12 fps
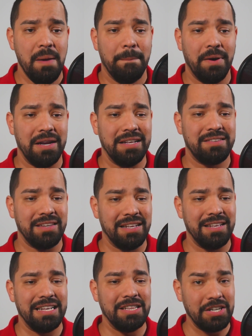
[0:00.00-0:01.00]
but
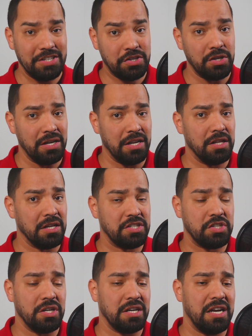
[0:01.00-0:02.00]
it looks good. It looks
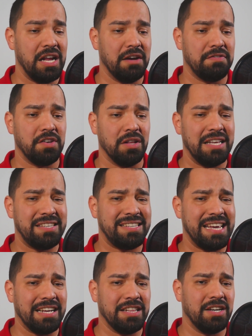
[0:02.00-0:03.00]
good enough. So let's
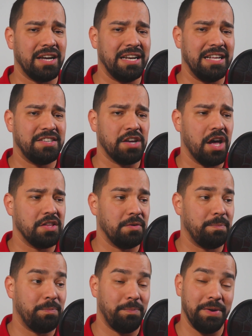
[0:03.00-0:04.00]
take a look at this other
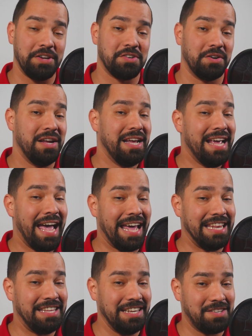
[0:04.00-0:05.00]
picture,
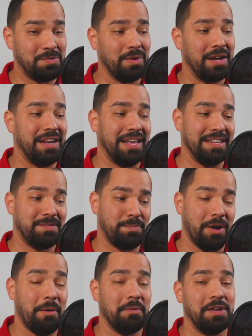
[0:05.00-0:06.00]
and this one is
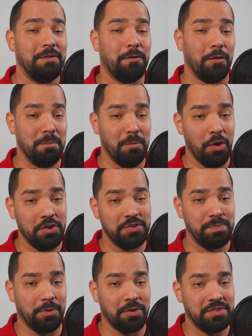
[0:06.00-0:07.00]
probably for
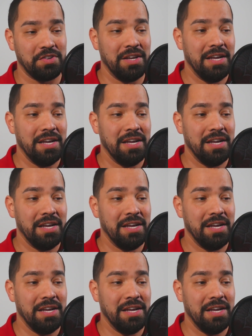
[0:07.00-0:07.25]
motorsports